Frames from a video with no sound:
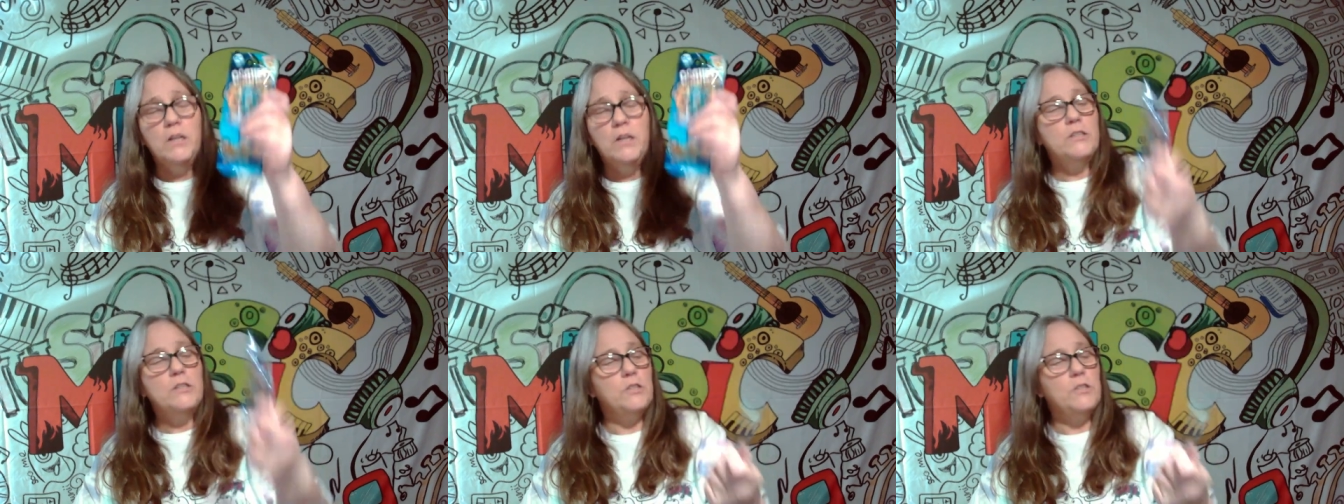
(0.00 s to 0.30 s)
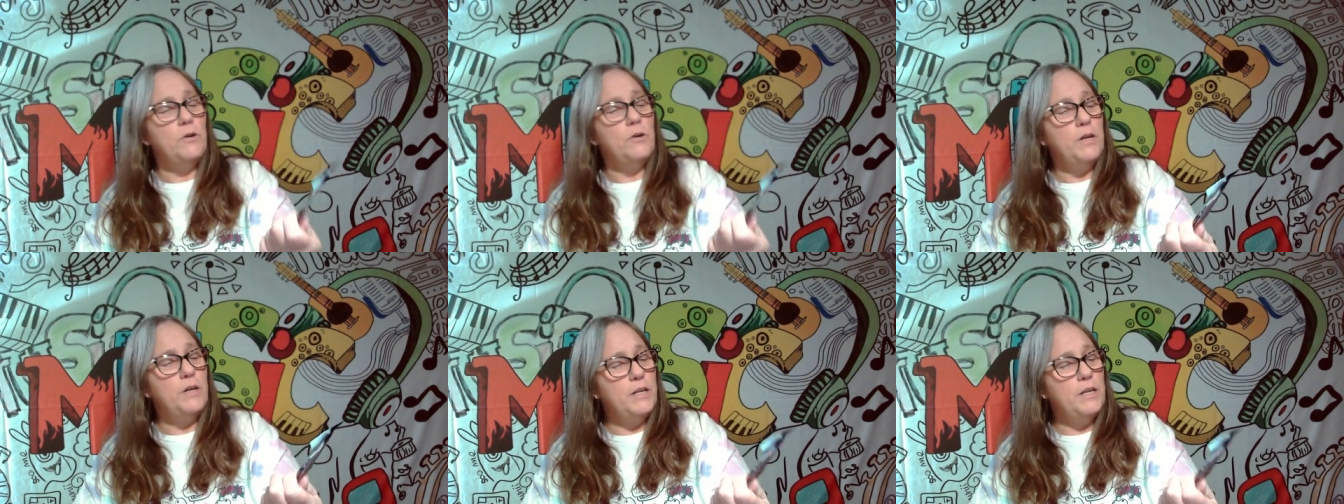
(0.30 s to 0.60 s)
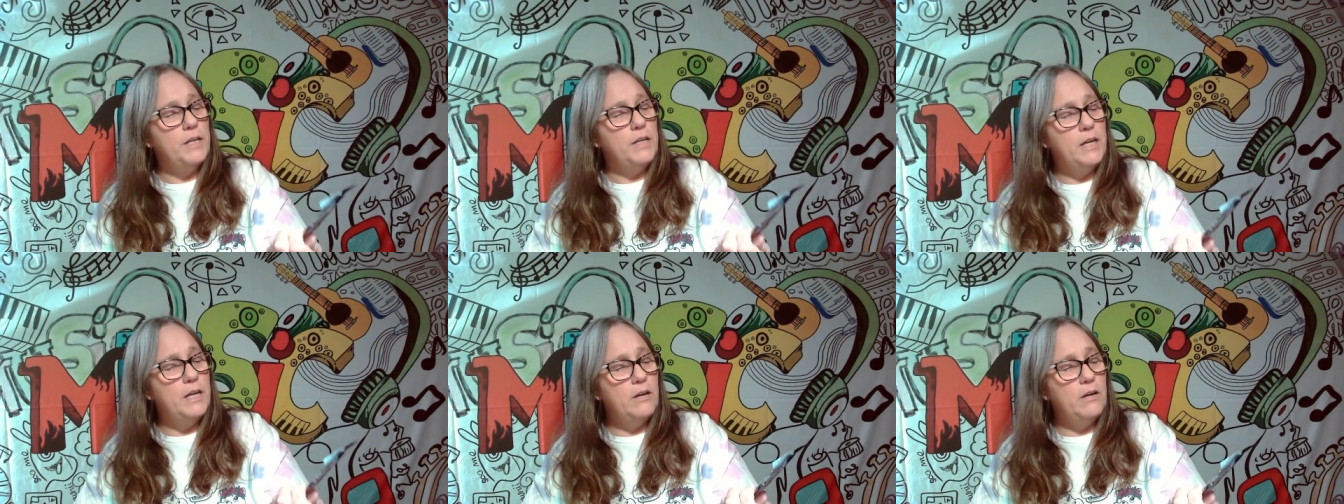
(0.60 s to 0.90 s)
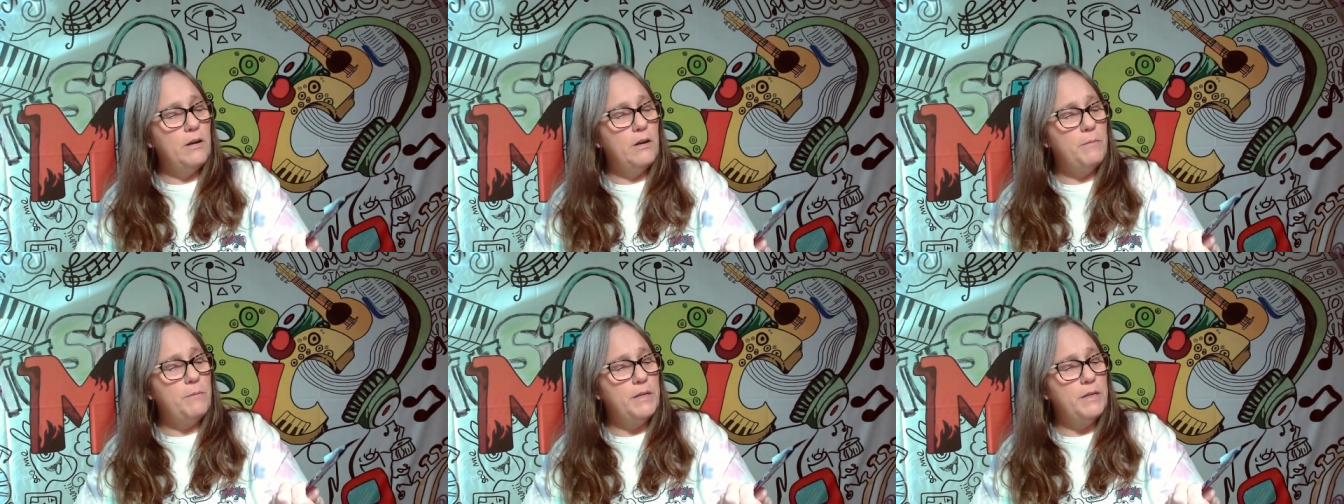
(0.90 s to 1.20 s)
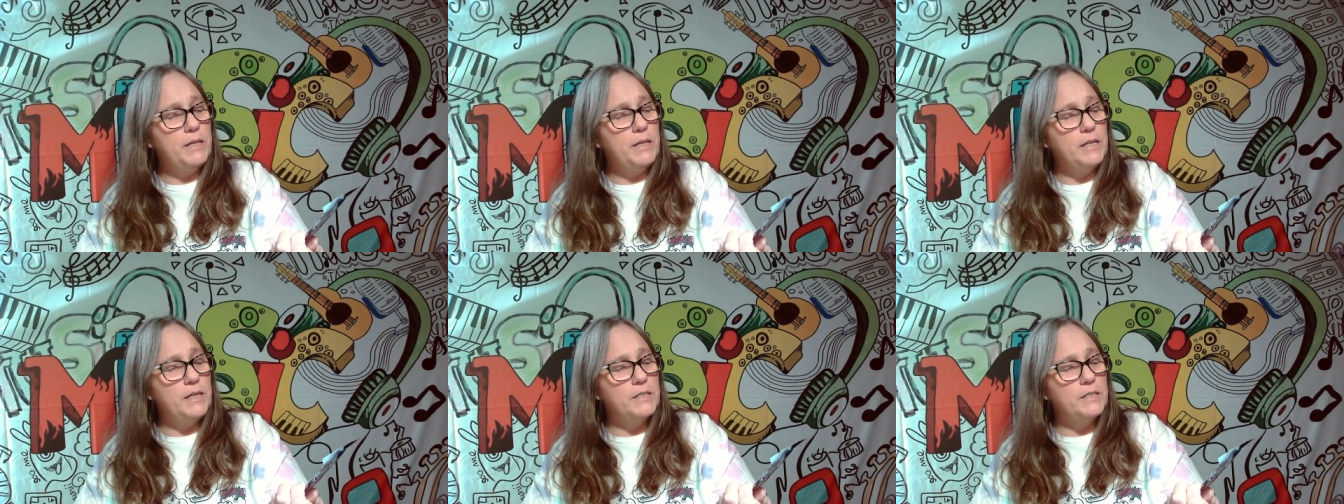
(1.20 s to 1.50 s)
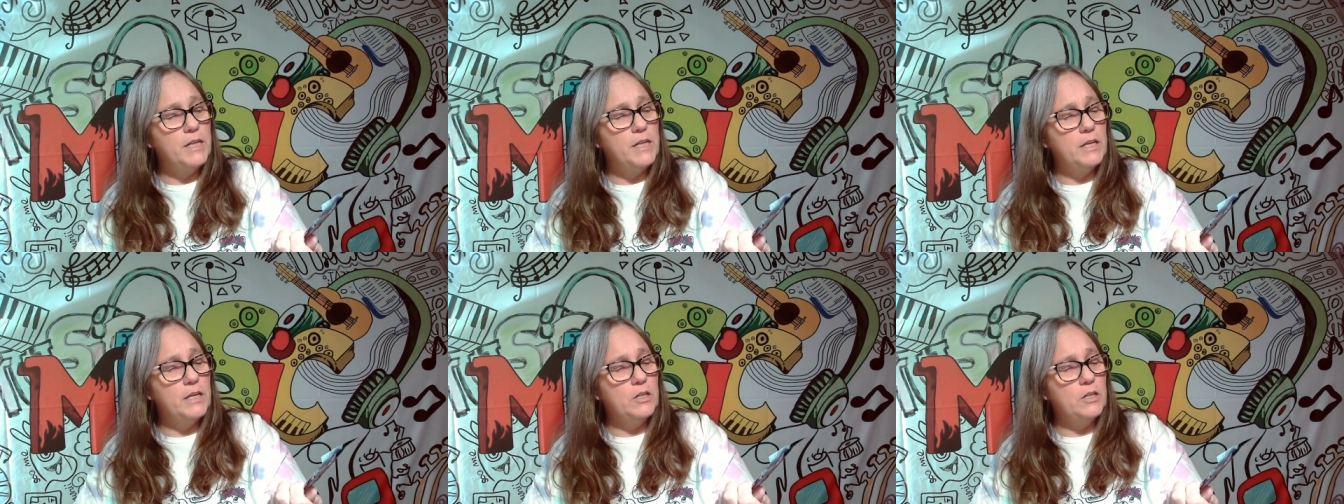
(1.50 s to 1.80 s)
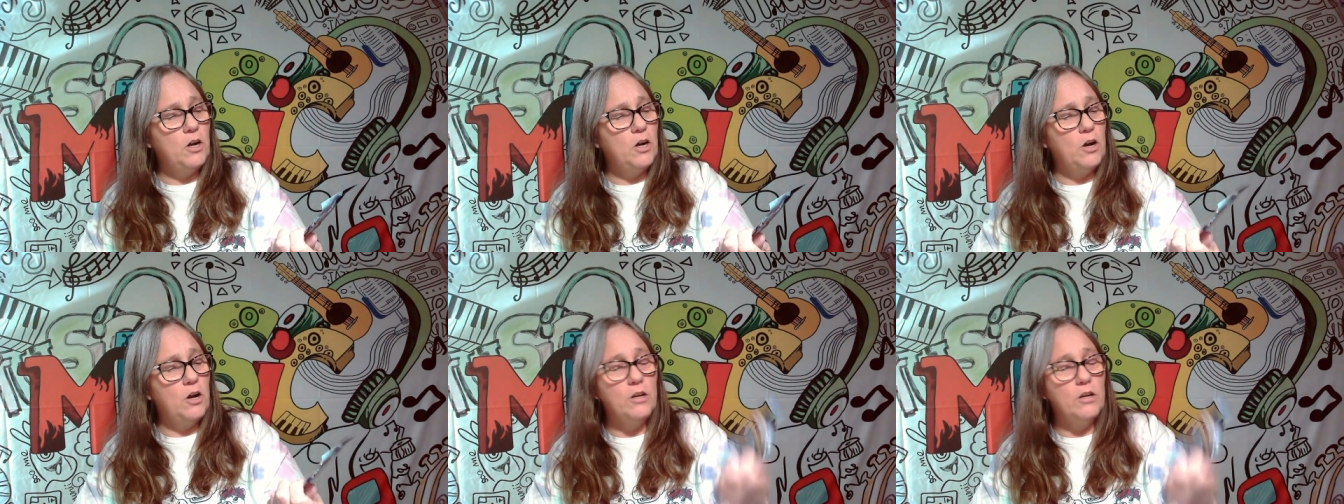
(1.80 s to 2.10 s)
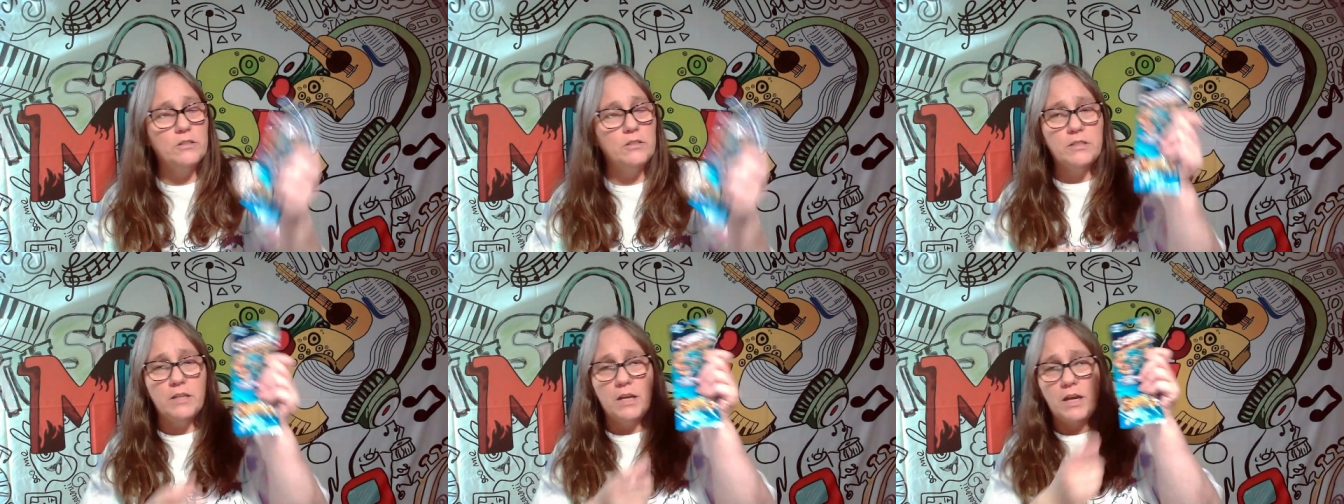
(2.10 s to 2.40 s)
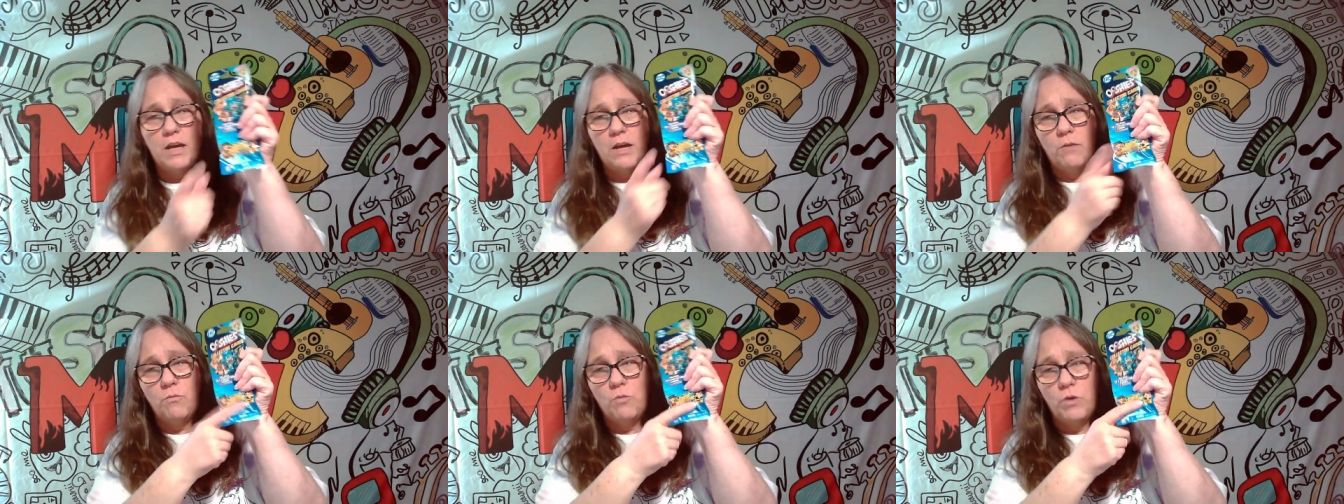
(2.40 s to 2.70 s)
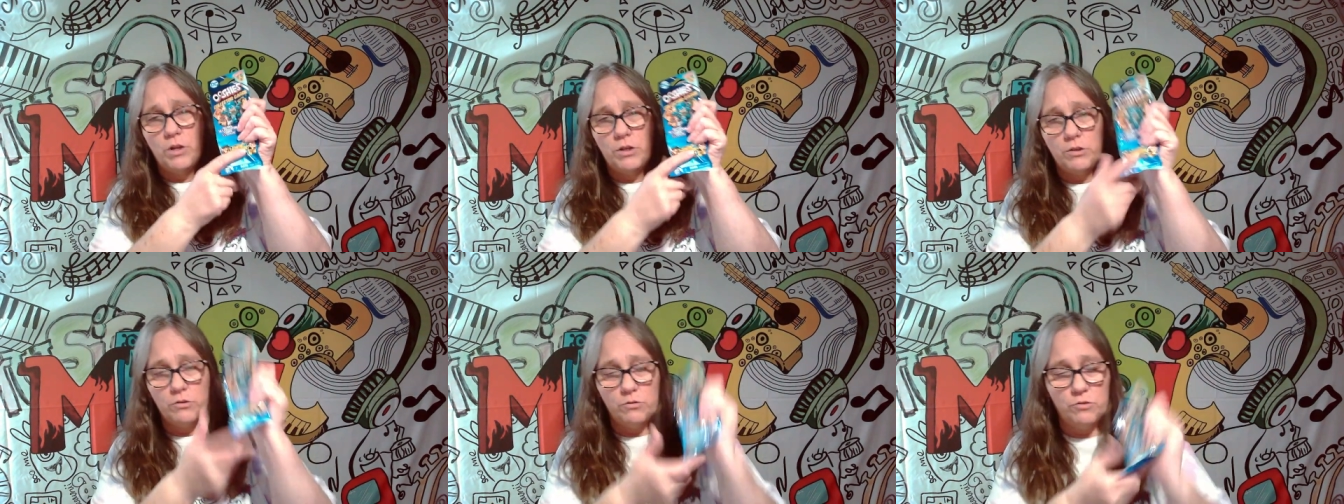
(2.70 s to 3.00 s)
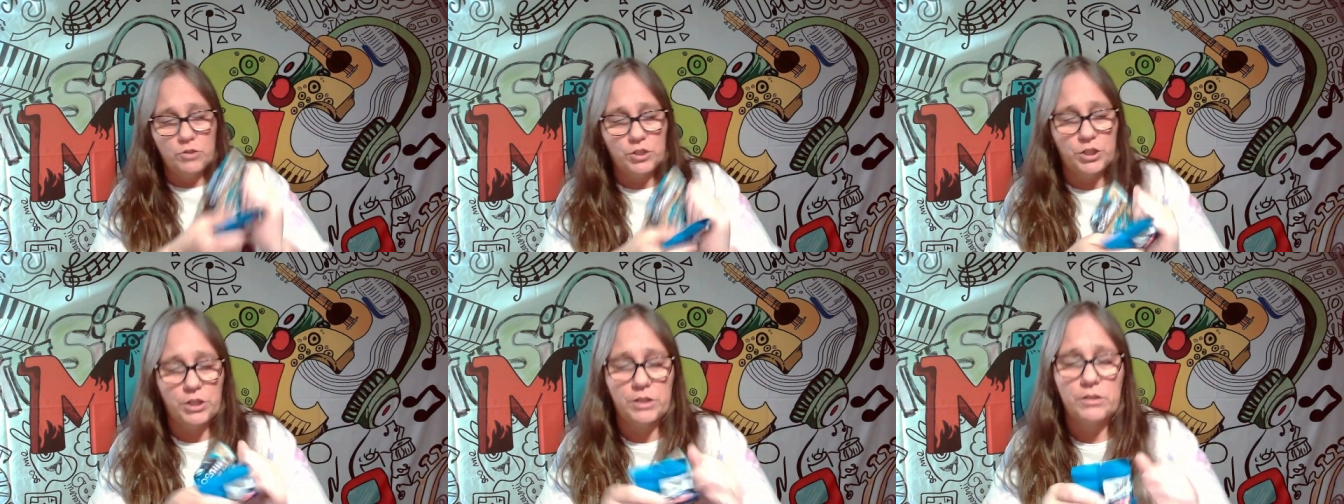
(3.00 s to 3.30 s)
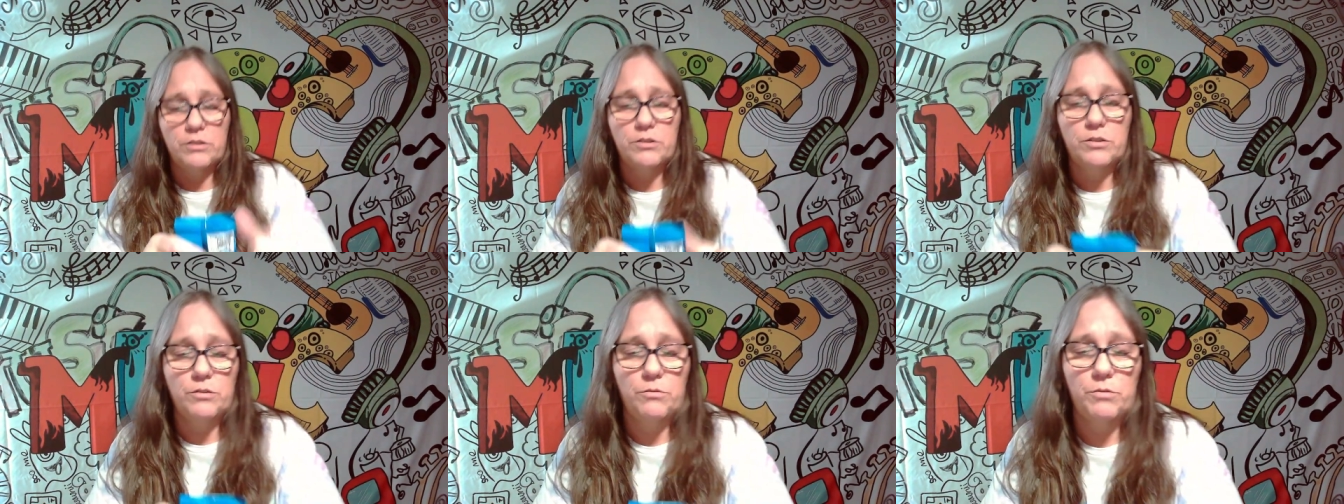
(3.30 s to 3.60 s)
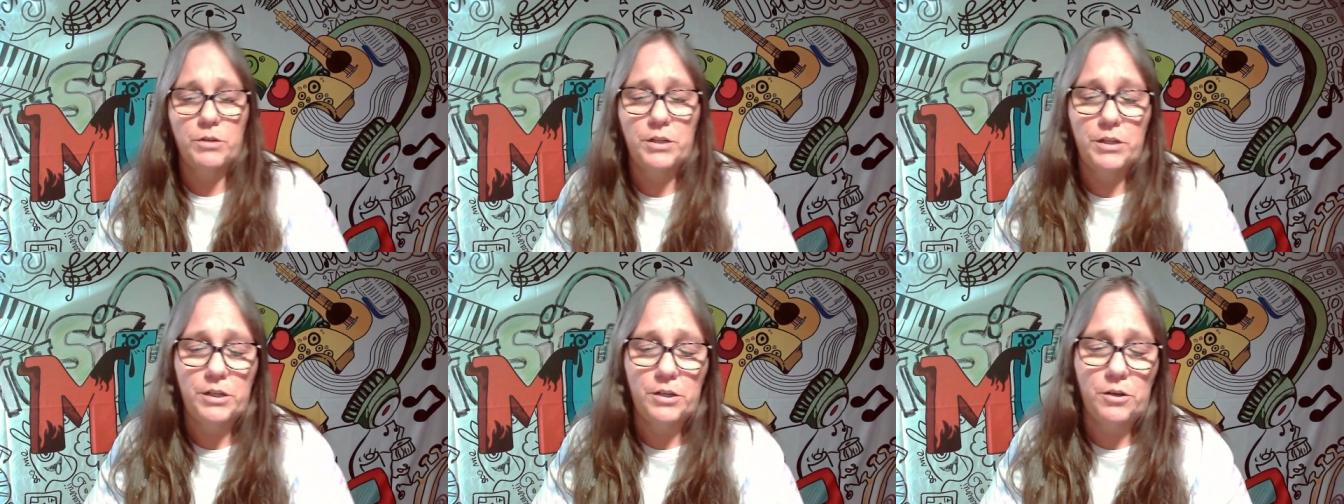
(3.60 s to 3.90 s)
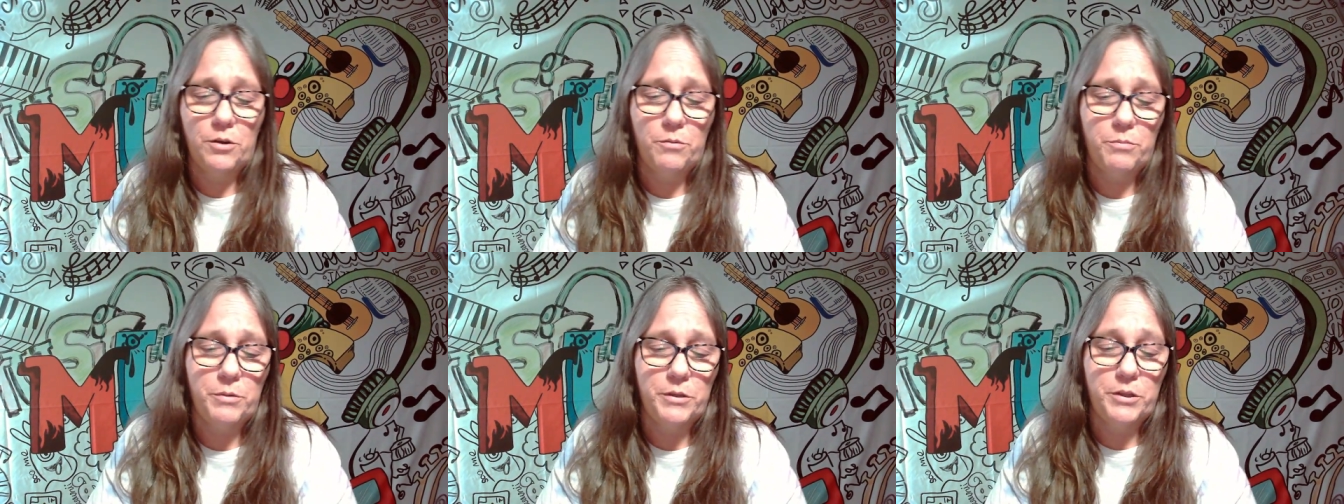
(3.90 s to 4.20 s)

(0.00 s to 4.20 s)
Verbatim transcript: So in here, I'm going to get ten cards and one Ooshie. So we're going to open